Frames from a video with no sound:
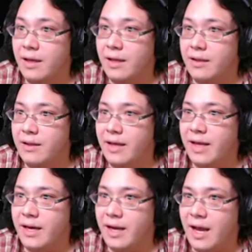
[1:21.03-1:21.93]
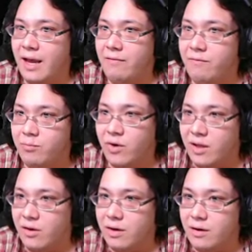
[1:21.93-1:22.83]
And then I have
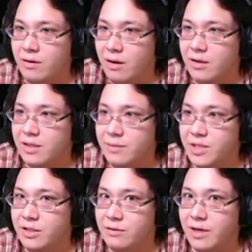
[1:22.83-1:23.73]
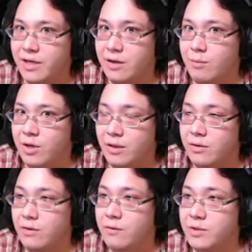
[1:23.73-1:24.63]
preloaded all these images right here, but I'll
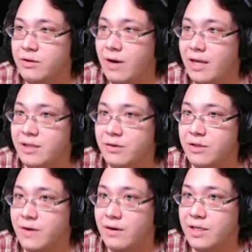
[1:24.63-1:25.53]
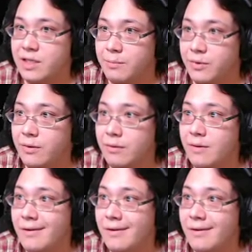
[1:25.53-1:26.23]
do it from scratch. So it's very simple.